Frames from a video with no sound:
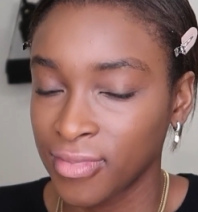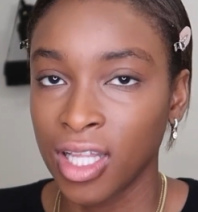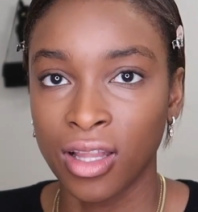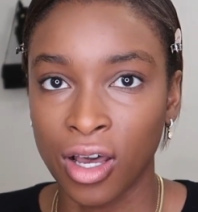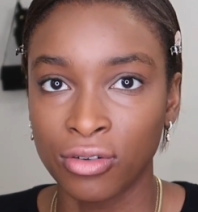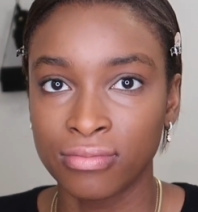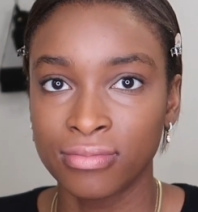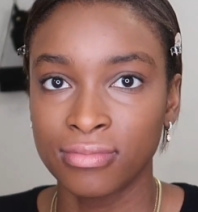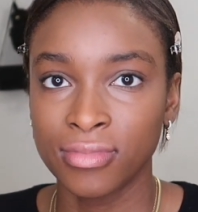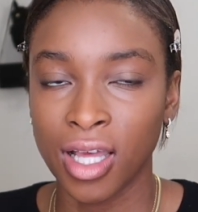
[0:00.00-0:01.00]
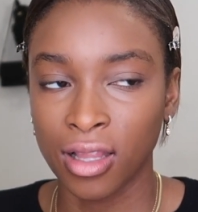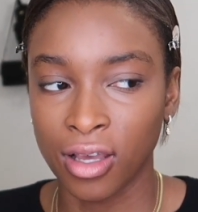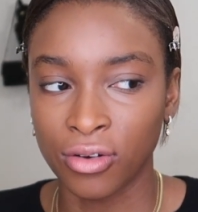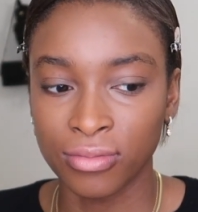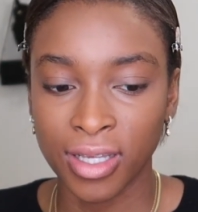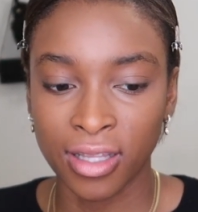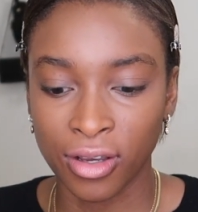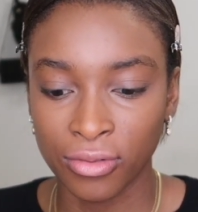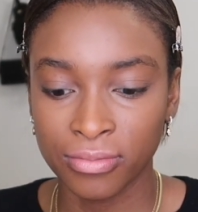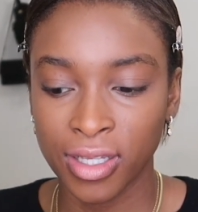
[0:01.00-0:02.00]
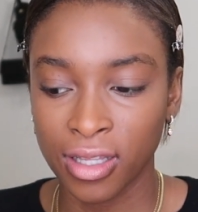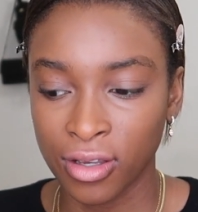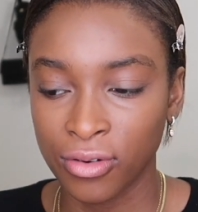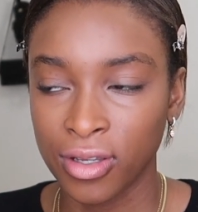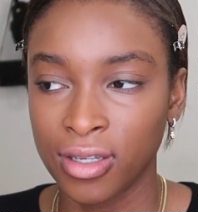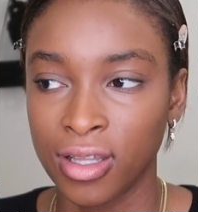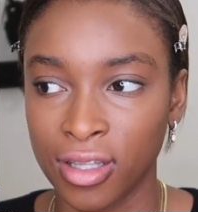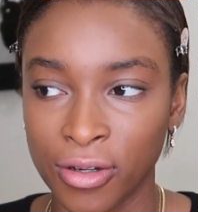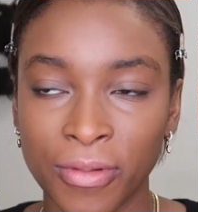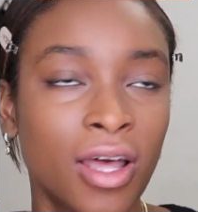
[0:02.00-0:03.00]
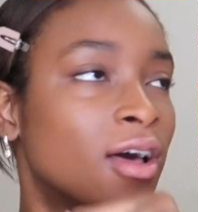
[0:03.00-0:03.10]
Hello, hello, hello, hello, hello.